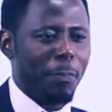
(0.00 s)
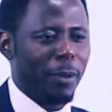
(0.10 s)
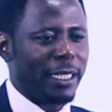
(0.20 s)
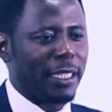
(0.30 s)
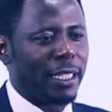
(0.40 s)

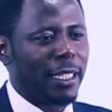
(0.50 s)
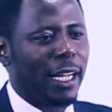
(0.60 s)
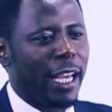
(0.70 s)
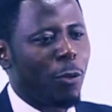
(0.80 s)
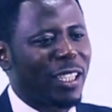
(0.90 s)
happened.
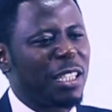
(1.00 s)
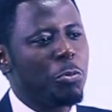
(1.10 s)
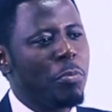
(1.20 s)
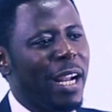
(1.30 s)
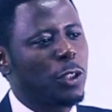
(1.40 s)
It was the
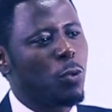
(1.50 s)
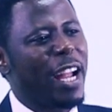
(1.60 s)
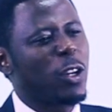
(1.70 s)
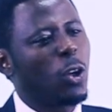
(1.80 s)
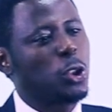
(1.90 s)
moment
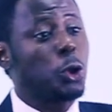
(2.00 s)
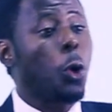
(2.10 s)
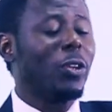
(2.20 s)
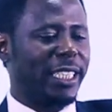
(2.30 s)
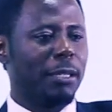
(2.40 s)
where God
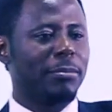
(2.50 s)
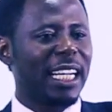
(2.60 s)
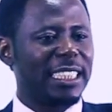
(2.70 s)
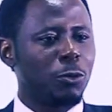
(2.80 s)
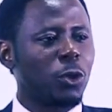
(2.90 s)
showed them
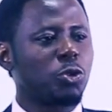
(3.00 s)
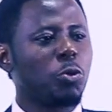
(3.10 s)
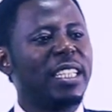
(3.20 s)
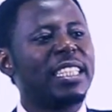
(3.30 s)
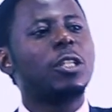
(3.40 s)
that he was
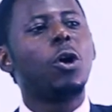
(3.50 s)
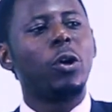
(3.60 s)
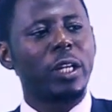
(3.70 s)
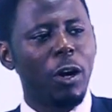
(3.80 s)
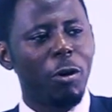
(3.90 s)
truly the
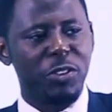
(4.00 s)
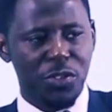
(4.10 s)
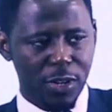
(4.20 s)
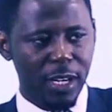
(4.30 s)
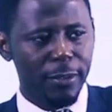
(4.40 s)
God of
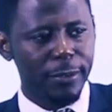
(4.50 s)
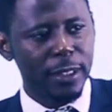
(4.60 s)
Israel.